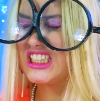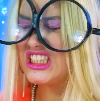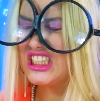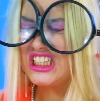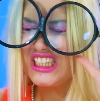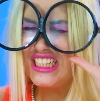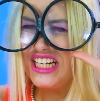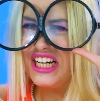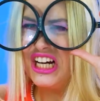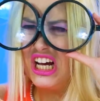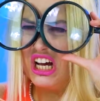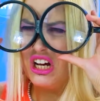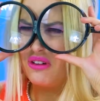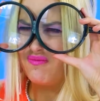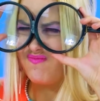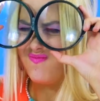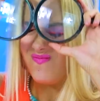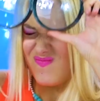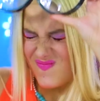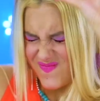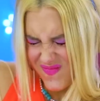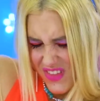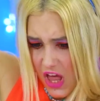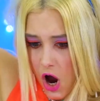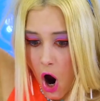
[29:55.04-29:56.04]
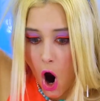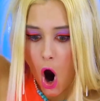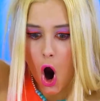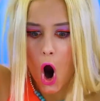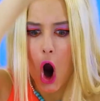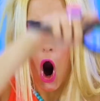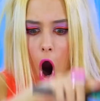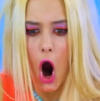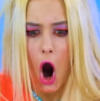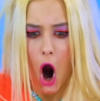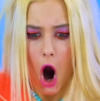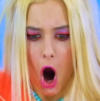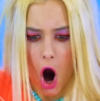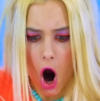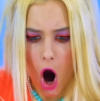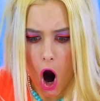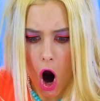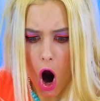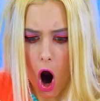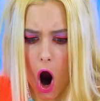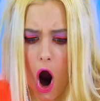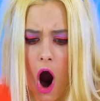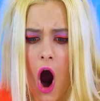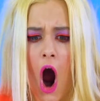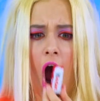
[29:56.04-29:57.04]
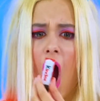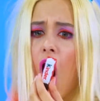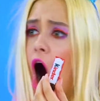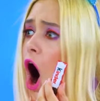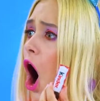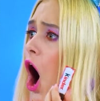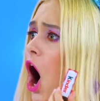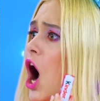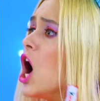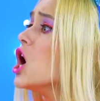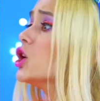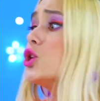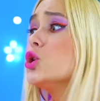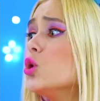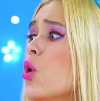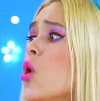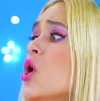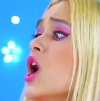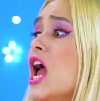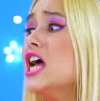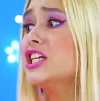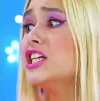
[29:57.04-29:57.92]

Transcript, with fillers: buddy old pal! And sorry, Lolly!